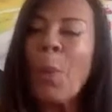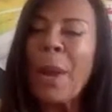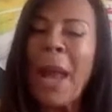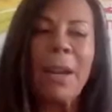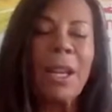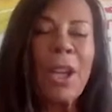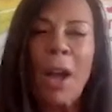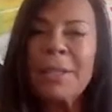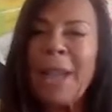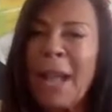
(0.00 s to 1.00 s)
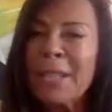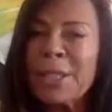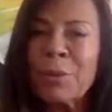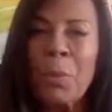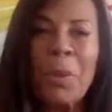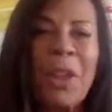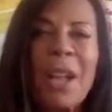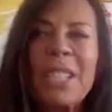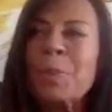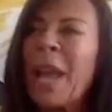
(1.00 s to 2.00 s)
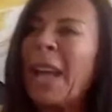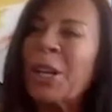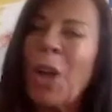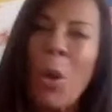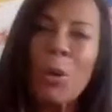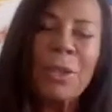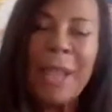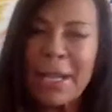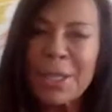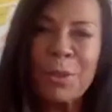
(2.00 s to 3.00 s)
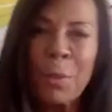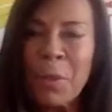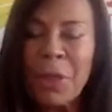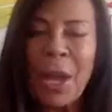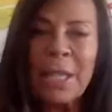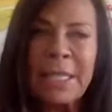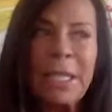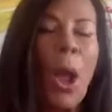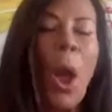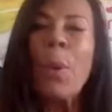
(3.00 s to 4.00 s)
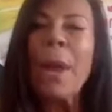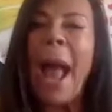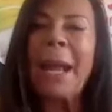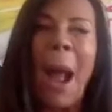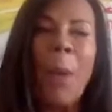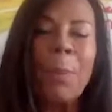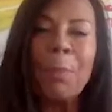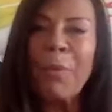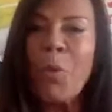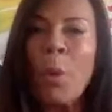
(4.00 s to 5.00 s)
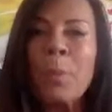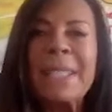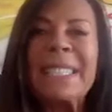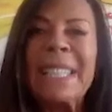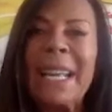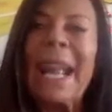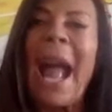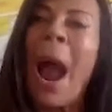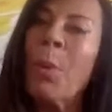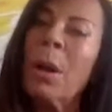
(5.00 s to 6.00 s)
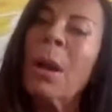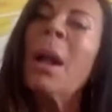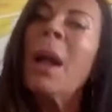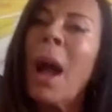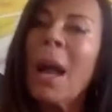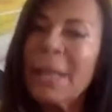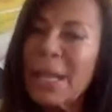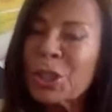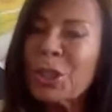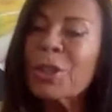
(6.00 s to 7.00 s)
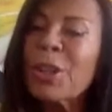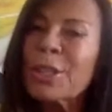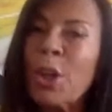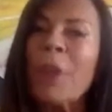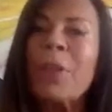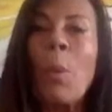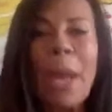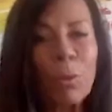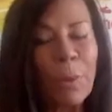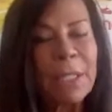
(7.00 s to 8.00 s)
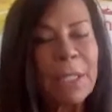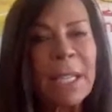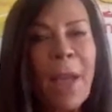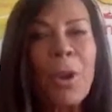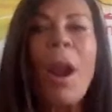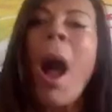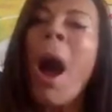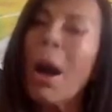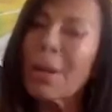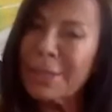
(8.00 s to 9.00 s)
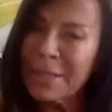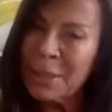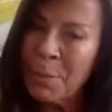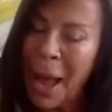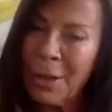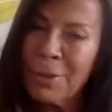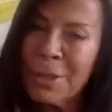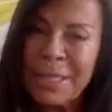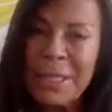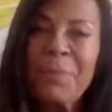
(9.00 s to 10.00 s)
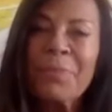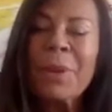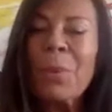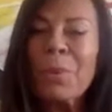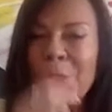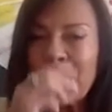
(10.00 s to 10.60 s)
We had a young dance group with us. We had an older dance group with us. We had our performers singing our initial song that we had written together, Hugs and Smiles, which is